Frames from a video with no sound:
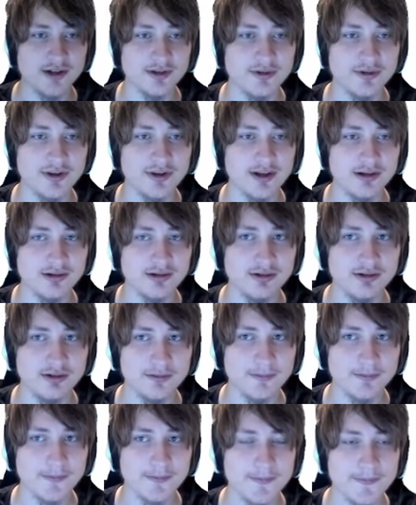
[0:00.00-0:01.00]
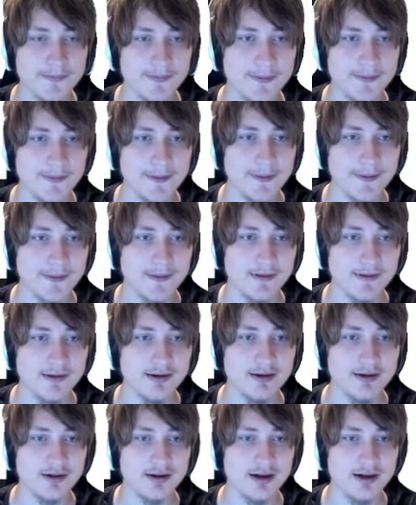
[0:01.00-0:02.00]
new things.
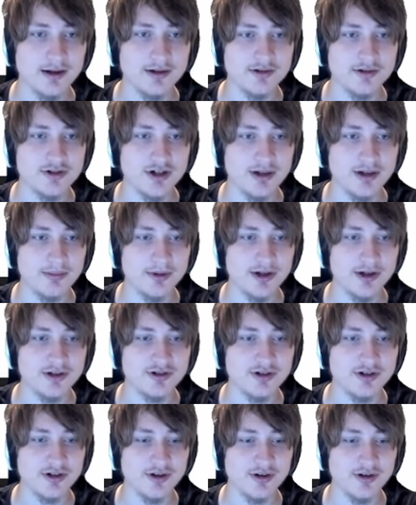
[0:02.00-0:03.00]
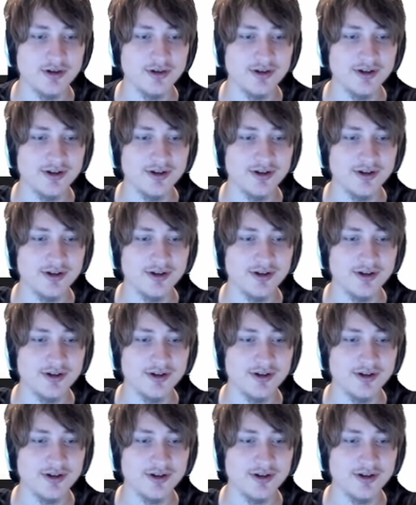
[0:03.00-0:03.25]
I could try Braintree, although